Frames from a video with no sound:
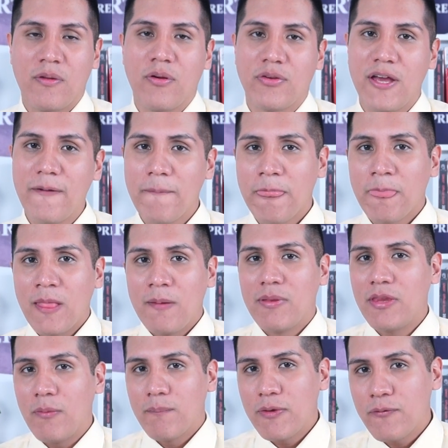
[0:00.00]
Okay, but
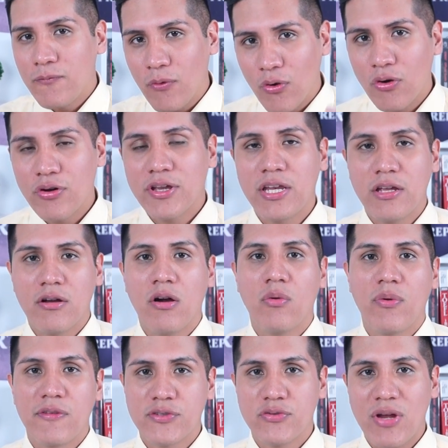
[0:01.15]
now before getting on
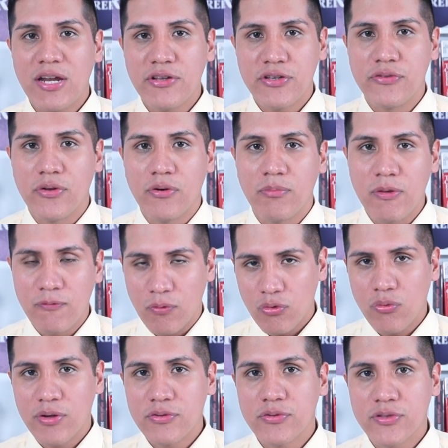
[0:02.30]
with the strategy though, before
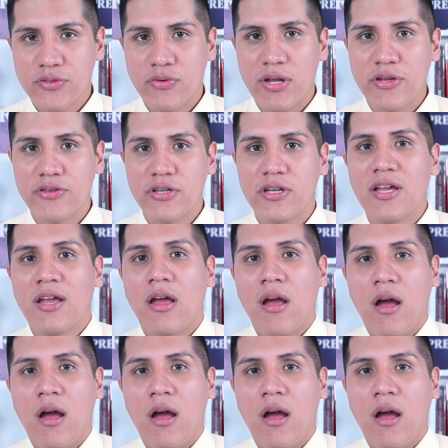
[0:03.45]
going to the strategy,